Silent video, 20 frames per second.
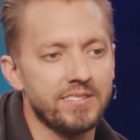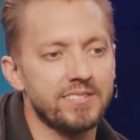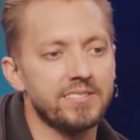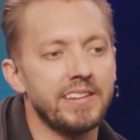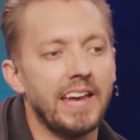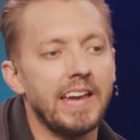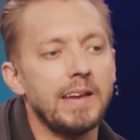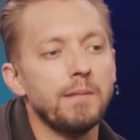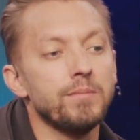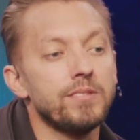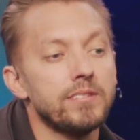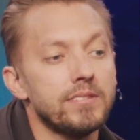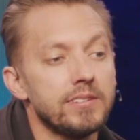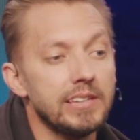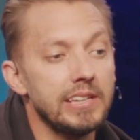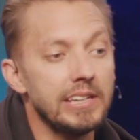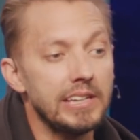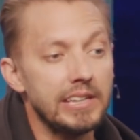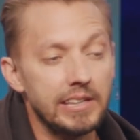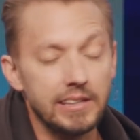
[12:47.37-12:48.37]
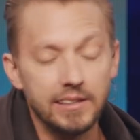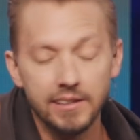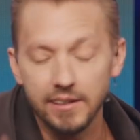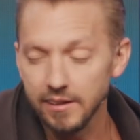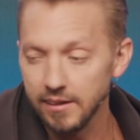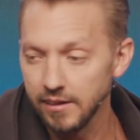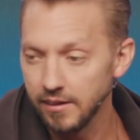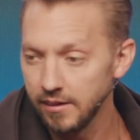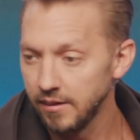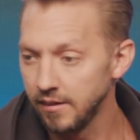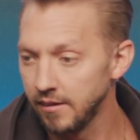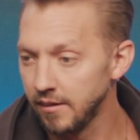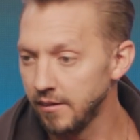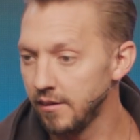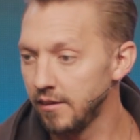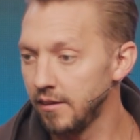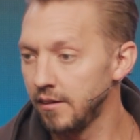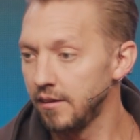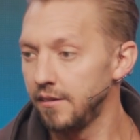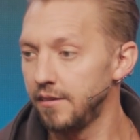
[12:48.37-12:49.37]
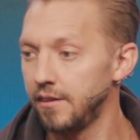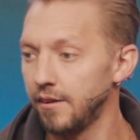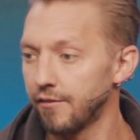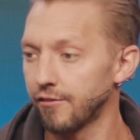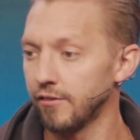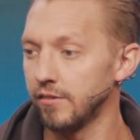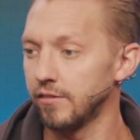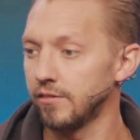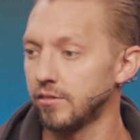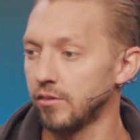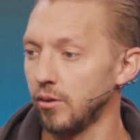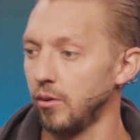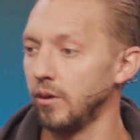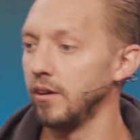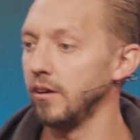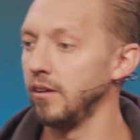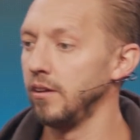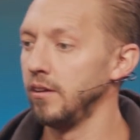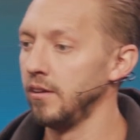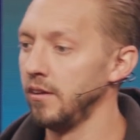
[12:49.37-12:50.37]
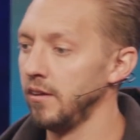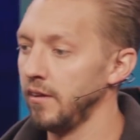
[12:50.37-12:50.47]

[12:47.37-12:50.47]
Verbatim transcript: Same seed, different soil.